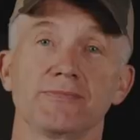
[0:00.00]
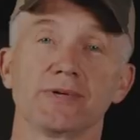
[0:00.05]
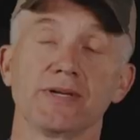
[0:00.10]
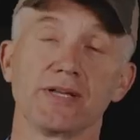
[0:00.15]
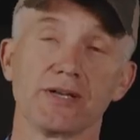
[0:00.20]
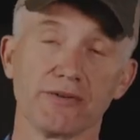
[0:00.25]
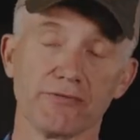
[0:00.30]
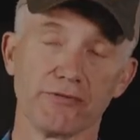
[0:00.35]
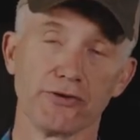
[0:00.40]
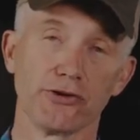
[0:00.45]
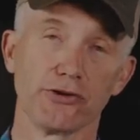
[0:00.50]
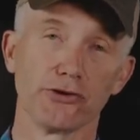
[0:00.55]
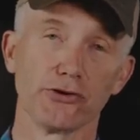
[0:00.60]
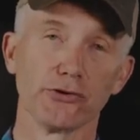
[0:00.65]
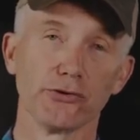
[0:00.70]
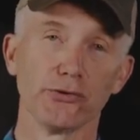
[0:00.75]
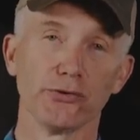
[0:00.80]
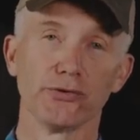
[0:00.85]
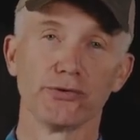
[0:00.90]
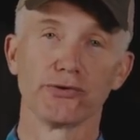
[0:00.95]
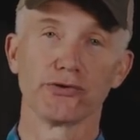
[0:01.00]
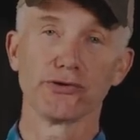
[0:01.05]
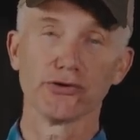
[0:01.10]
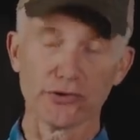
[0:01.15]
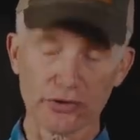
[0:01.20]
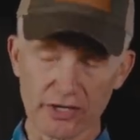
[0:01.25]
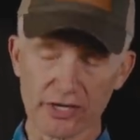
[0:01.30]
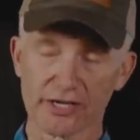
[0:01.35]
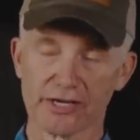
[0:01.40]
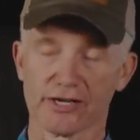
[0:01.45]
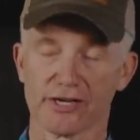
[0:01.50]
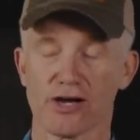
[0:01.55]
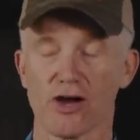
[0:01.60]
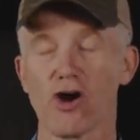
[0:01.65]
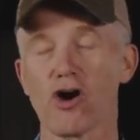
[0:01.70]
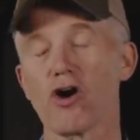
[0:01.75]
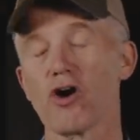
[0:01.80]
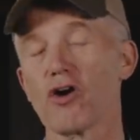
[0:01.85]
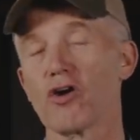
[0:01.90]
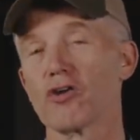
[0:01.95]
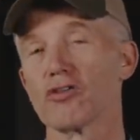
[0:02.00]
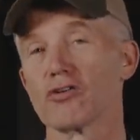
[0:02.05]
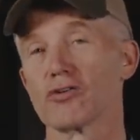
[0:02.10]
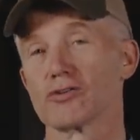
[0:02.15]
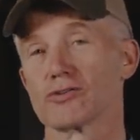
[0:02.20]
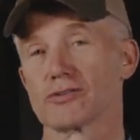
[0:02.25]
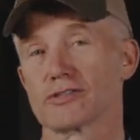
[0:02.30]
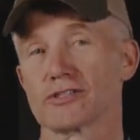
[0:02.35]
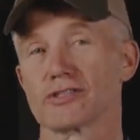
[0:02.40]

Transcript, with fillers: And if you do, you're going to get all those